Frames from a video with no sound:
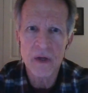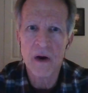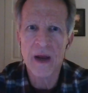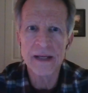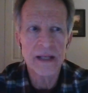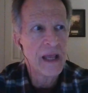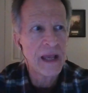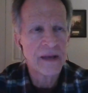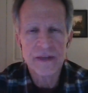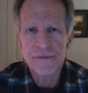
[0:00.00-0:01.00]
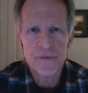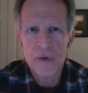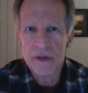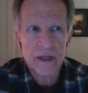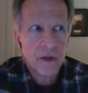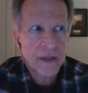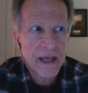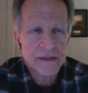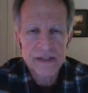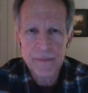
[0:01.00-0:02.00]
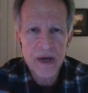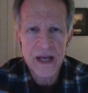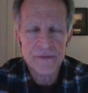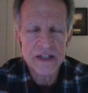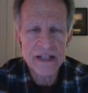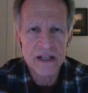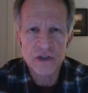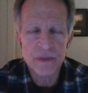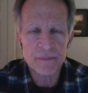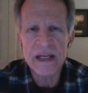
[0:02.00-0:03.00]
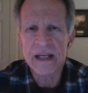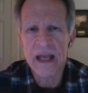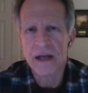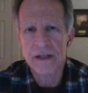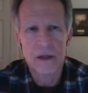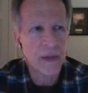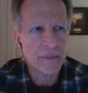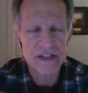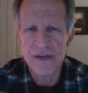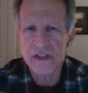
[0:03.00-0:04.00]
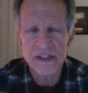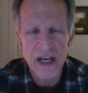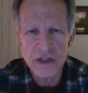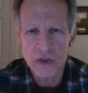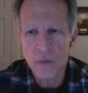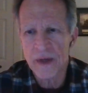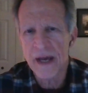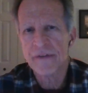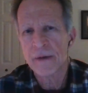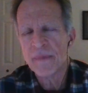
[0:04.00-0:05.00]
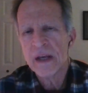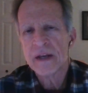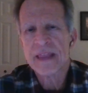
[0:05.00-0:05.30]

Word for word: All right? And therefore, you know, again, some kind of intelligent being out there, maybe civilization, whatever.